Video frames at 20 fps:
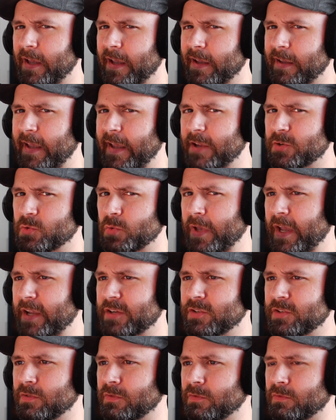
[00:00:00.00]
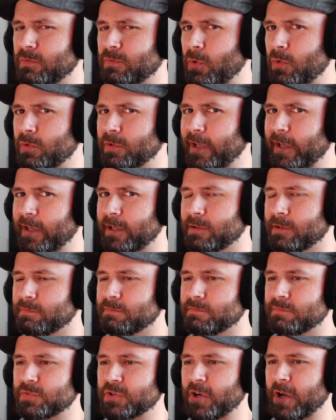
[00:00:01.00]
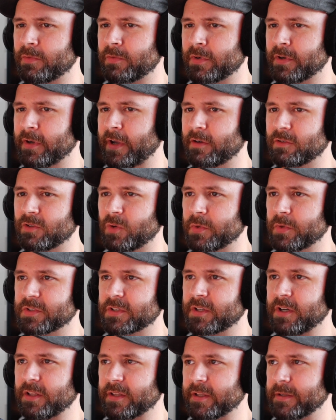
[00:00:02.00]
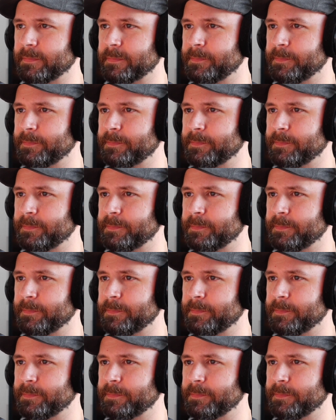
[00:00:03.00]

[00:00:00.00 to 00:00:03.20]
casual action, roguelike genre. I don't know what to call it,